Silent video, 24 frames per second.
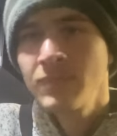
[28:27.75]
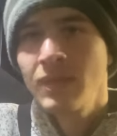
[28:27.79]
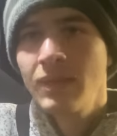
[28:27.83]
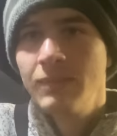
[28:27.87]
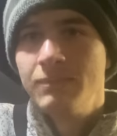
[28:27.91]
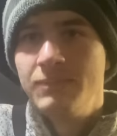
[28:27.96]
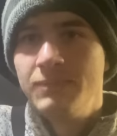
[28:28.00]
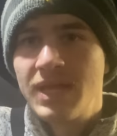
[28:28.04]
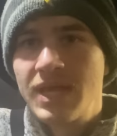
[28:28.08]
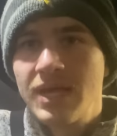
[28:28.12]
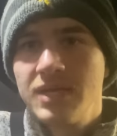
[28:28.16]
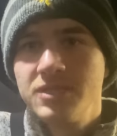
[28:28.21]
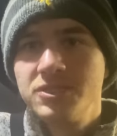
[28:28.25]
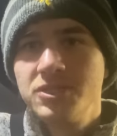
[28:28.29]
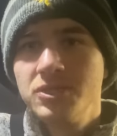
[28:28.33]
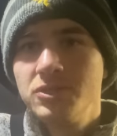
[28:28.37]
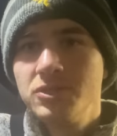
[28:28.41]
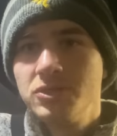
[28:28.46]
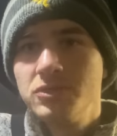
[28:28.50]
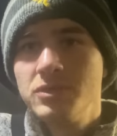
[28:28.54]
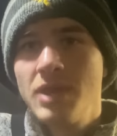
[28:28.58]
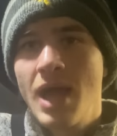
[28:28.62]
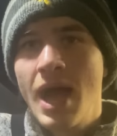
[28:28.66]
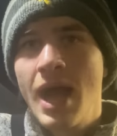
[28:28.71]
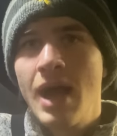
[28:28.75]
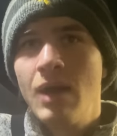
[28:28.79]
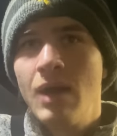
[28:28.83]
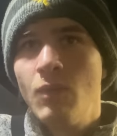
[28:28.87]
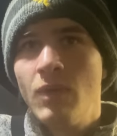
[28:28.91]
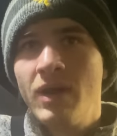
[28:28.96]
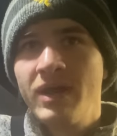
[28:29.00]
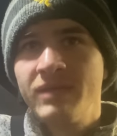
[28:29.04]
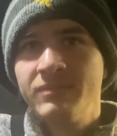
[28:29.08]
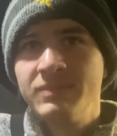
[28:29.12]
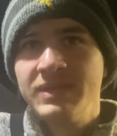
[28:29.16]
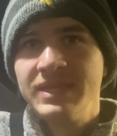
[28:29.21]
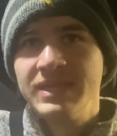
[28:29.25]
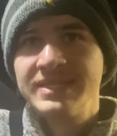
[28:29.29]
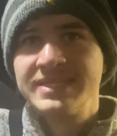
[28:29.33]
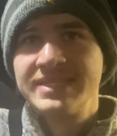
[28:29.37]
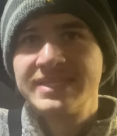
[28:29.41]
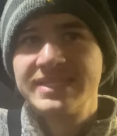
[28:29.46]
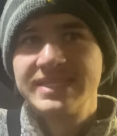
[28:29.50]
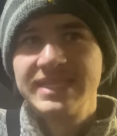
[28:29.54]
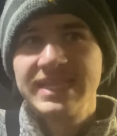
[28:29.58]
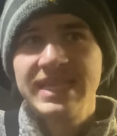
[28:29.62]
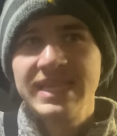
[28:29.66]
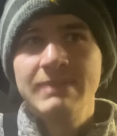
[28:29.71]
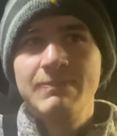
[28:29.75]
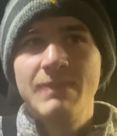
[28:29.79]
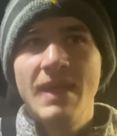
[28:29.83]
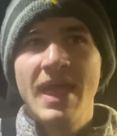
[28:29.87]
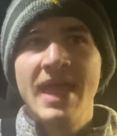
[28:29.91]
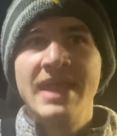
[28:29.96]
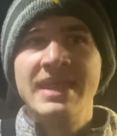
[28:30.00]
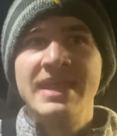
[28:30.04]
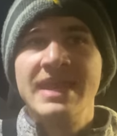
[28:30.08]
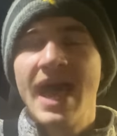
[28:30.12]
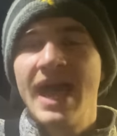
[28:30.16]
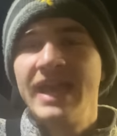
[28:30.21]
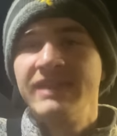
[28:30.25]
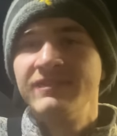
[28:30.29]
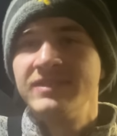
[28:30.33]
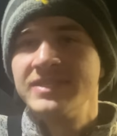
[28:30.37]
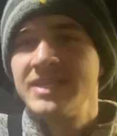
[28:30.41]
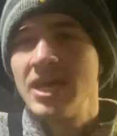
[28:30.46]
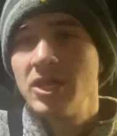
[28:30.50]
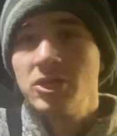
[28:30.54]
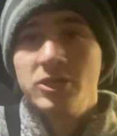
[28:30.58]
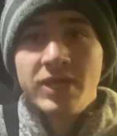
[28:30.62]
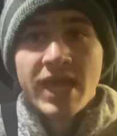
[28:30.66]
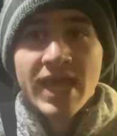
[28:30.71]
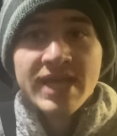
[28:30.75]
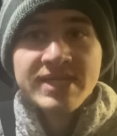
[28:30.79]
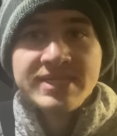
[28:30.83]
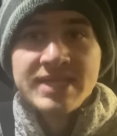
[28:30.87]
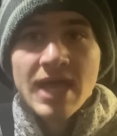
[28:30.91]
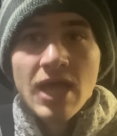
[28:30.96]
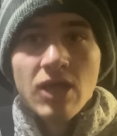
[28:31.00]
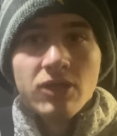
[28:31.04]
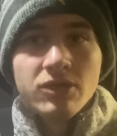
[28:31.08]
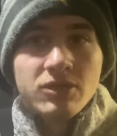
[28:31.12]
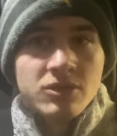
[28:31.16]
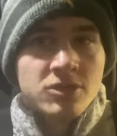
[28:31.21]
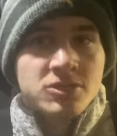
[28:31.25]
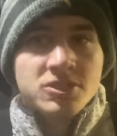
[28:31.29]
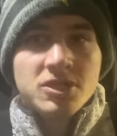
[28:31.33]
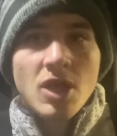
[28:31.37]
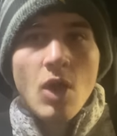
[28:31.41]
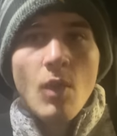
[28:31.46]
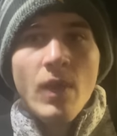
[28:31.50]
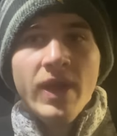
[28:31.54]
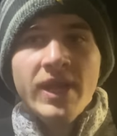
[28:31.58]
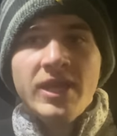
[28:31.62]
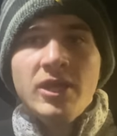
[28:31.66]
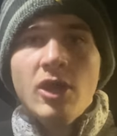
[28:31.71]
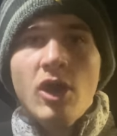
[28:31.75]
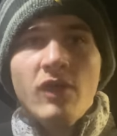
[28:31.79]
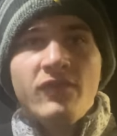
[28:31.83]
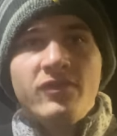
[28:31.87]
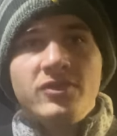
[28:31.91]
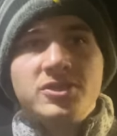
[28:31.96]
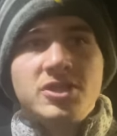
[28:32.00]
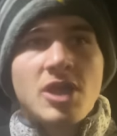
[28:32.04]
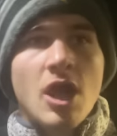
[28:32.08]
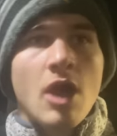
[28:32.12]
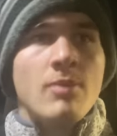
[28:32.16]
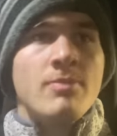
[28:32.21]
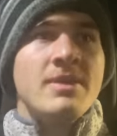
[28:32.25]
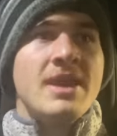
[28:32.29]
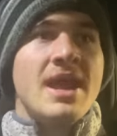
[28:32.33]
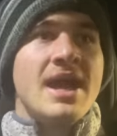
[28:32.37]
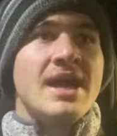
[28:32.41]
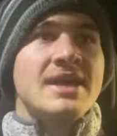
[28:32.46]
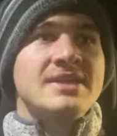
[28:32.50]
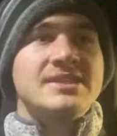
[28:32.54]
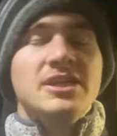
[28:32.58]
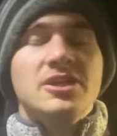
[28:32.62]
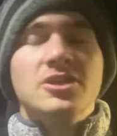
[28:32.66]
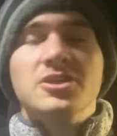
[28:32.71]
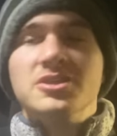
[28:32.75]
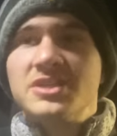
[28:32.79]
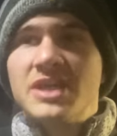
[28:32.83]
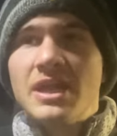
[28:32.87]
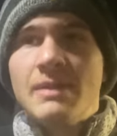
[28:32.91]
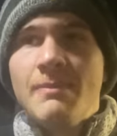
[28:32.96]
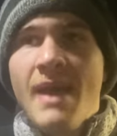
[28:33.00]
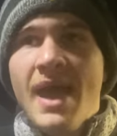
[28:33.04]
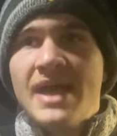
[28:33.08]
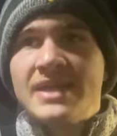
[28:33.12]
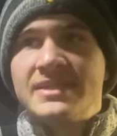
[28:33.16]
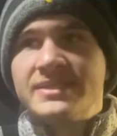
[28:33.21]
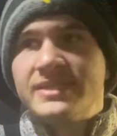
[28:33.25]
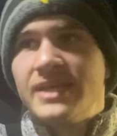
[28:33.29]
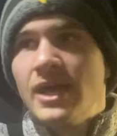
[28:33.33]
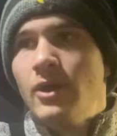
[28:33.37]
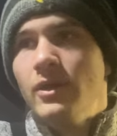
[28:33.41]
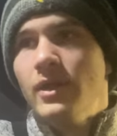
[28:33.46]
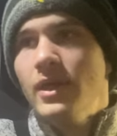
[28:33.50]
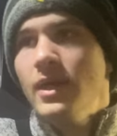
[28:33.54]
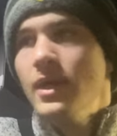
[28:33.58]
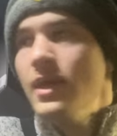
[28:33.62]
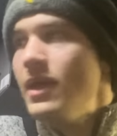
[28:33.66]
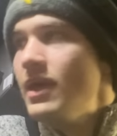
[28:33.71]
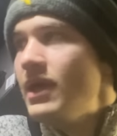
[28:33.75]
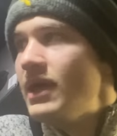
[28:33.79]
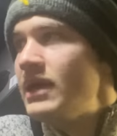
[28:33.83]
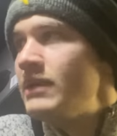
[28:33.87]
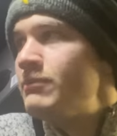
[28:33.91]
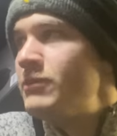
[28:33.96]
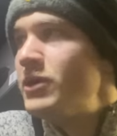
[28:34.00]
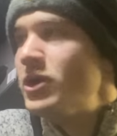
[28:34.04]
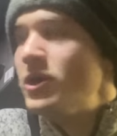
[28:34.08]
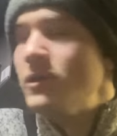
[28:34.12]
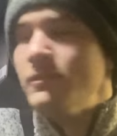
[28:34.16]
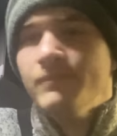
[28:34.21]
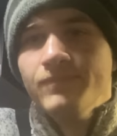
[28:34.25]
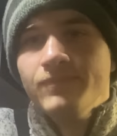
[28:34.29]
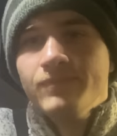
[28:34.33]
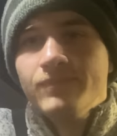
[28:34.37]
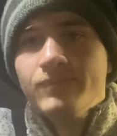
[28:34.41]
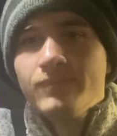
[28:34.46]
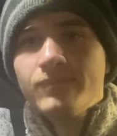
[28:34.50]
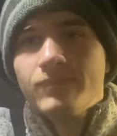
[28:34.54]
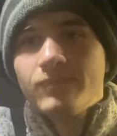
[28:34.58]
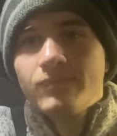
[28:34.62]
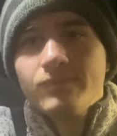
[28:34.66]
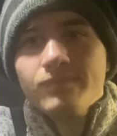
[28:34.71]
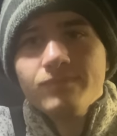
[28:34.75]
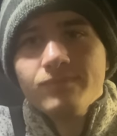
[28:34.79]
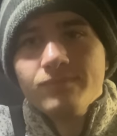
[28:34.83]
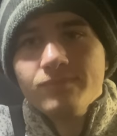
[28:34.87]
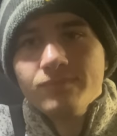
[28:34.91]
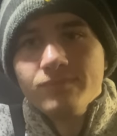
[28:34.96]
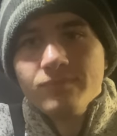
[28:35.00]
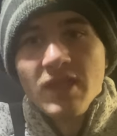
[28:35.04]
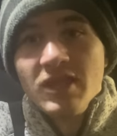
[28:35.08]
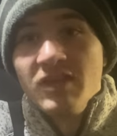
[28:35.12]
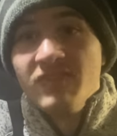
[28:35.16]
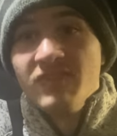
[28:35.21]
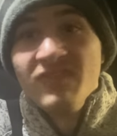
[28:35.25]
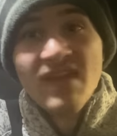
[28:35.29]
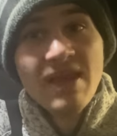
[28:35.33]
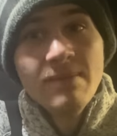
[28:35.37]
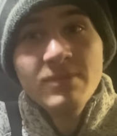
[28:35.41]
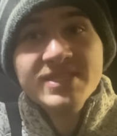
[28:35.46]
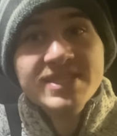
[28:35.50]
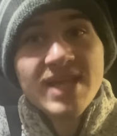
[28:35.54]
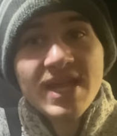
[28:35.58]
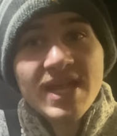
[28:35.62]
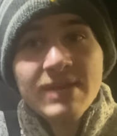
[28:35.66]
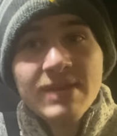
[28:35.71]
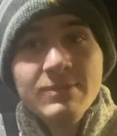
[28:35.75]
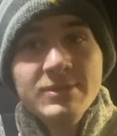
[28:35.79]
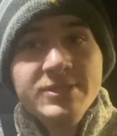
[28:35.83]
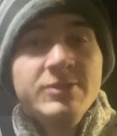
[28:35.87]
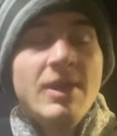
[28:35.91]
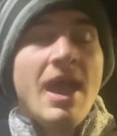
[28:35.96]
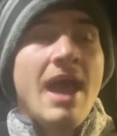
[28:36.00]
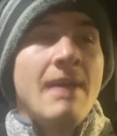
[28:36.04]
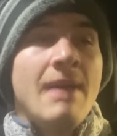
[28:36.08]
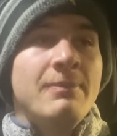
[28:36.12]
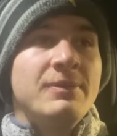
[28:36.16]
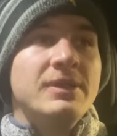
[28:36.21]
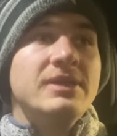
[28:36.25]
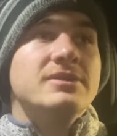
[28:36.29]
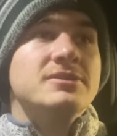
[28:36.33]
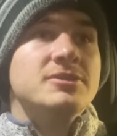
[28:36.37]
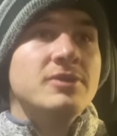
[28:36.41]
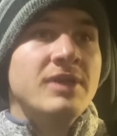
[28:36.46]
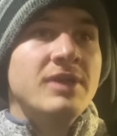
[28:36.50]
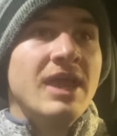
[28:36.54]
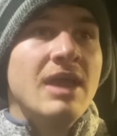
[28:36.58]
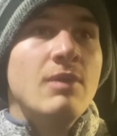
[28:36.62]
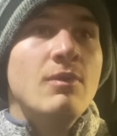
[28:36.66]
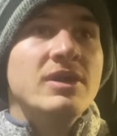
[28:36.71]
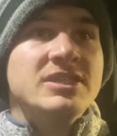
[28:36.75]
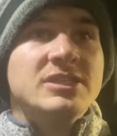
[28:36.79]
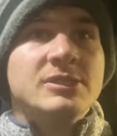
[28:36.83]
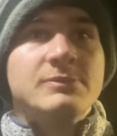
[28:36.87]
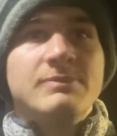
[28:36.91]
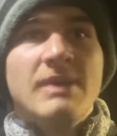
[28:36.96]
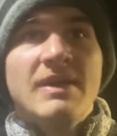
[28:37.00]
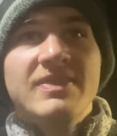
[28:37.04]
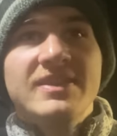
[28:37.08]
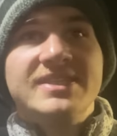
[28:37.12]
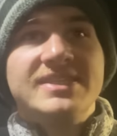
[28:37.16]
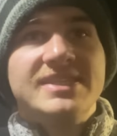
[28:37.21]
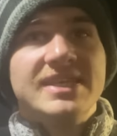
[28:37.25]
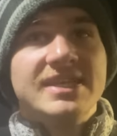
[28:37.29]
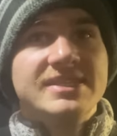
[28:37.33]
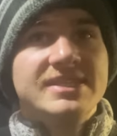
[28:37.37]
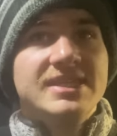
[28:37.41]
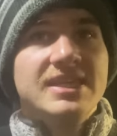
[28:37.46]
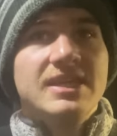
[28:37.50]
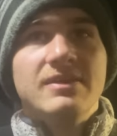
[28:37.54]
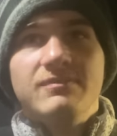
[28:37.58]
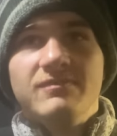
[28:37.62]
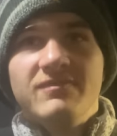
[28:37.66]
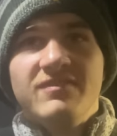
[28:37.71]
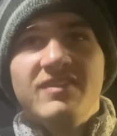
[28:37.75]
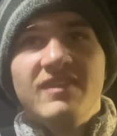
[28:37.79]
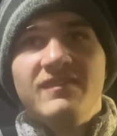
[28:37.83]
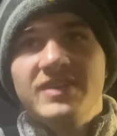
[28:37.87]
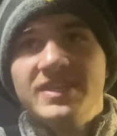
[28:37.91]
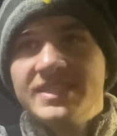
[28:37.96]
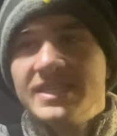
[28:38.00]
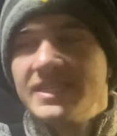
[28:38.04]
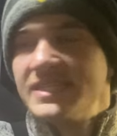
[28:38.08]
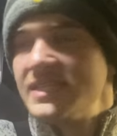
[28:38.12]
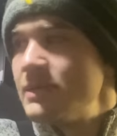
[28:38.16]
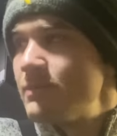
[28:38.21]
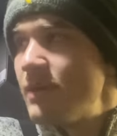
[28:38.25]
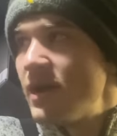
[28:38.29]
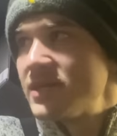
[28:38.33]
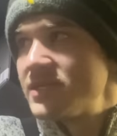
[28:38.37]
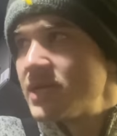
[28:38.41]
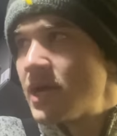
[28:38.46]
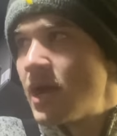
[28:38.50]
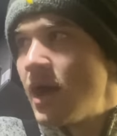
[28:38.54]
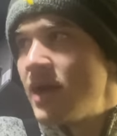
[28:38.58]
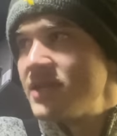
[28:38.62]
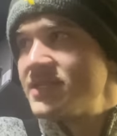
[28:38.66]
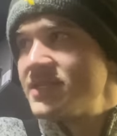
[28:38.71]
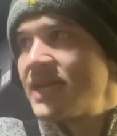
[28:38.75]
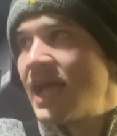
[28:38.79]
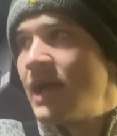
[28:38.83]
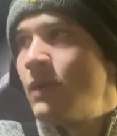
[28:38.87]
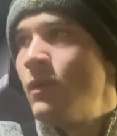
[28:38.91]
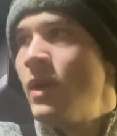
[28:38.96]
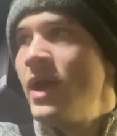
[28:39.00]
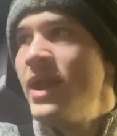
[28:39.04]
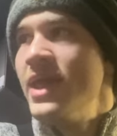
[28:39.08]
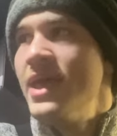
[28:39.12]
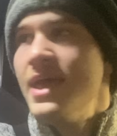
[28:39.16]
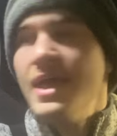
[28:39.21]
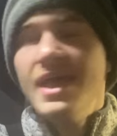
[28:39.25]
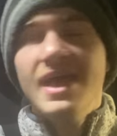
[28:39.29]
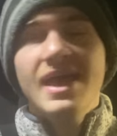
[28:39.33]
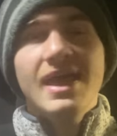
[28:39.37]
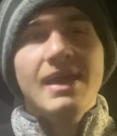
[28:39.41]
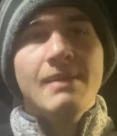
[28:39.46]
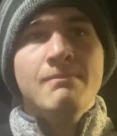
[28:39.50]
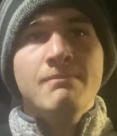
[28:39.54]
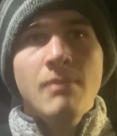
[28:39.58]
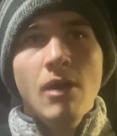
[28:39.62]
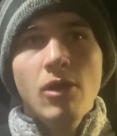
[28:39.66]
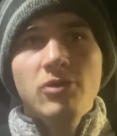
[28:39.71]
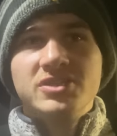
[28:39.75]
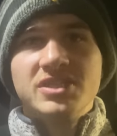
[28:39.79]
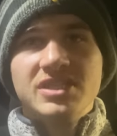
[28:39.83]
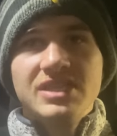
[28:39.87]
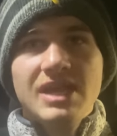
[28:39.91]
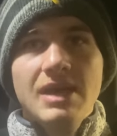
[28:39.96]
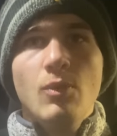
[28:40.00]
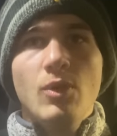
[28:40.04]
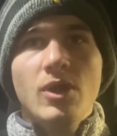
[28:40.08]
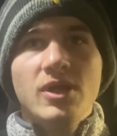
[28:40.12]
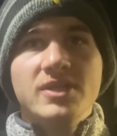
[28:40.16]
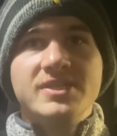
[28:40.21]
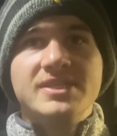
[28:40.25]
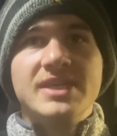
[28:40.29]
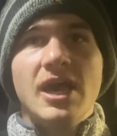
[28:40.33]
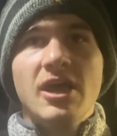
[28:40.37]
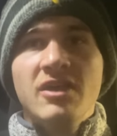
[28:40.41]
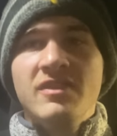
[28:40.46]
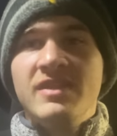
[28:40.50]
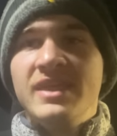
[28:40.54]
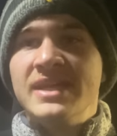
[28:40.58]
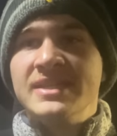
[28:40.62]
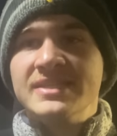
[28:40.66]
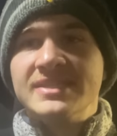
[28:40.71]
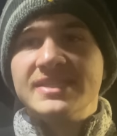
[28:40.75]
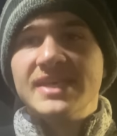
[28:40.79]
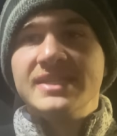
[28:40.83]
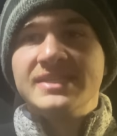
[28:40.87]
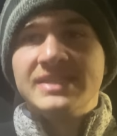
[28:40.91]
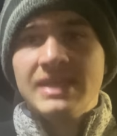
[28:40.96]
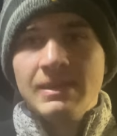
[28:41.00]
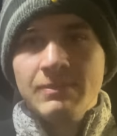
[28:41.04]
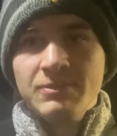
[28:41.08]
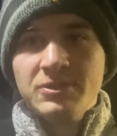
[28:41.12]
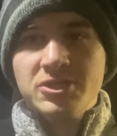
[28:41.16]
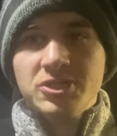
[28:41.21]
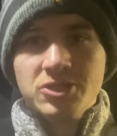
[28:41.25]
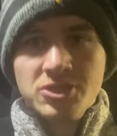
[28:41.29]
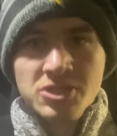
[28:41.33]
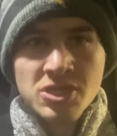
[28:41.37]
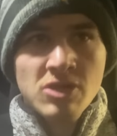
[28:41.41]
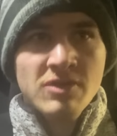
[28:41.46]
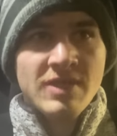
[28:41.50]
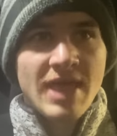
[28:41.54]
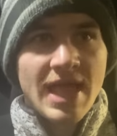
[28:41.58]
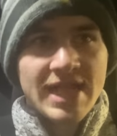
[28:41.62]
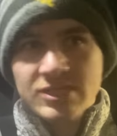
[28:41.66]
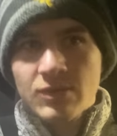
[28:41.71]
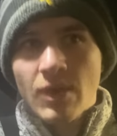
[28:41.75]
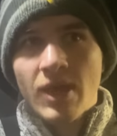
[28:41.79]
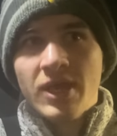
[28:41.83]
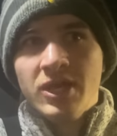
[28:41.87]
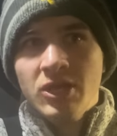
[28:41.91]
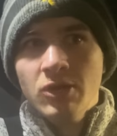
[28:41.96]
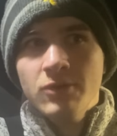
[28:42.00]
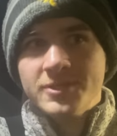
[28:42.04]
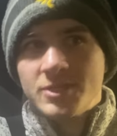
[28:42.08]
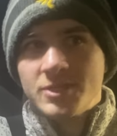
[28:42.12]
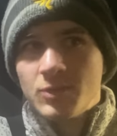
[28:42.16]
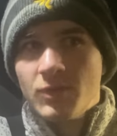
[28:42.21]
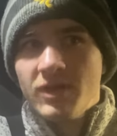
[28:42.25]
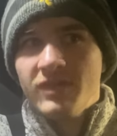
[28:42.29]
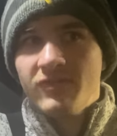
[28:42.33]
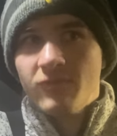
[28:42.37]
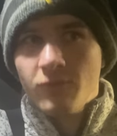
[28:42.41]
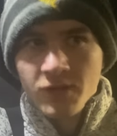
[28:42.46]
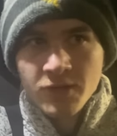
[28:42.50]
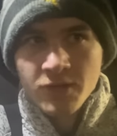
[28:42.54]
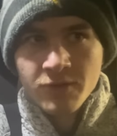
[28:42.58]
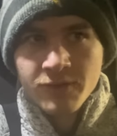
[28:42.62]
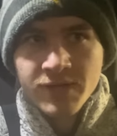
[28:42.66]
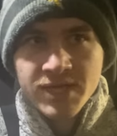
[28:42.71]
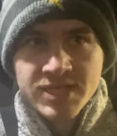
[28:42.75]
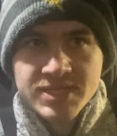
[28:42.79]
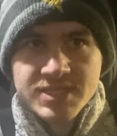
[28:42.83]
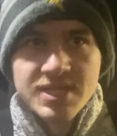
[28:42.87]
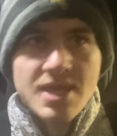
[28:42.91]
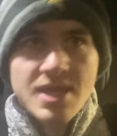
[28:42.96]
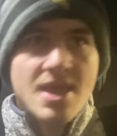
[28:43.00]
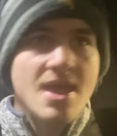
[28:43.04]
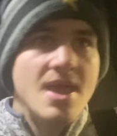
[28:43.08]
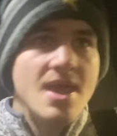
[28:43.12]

because you do not wanna be asleep and not even tell. You can't tell it. There's no way to know if there's carbon monoxide. You're just gonna pass out and boom. Your family's not gonna be too happy. So get one, spend the 50, 60 bucks it costs to get one. Most of them will tell you the inside temperature too. That's how I knew it was 24 degrees.